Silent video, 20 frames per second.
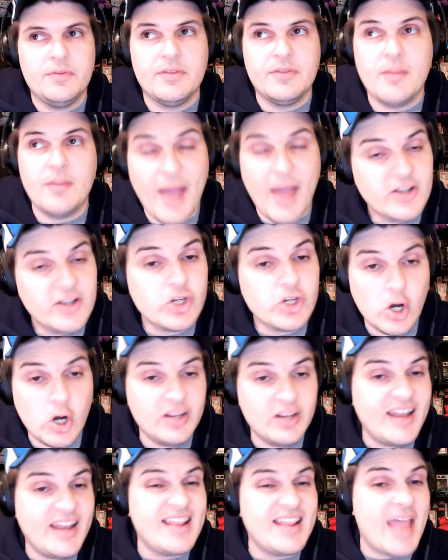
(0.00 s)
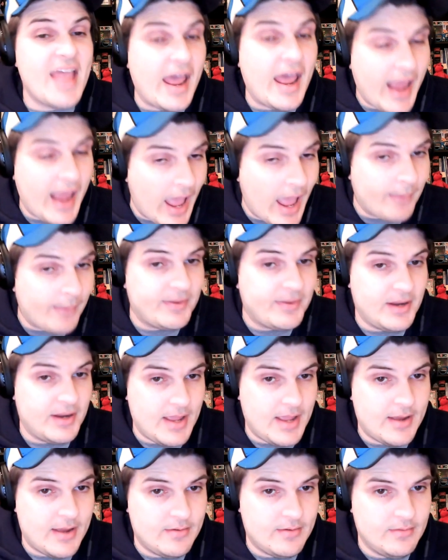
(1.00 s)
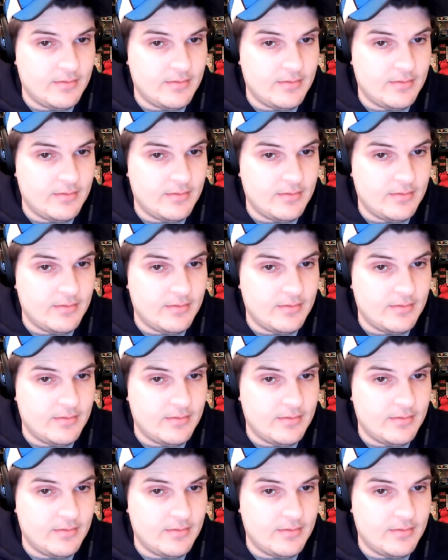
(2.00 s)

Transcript: The Magic aren't letting that happen again.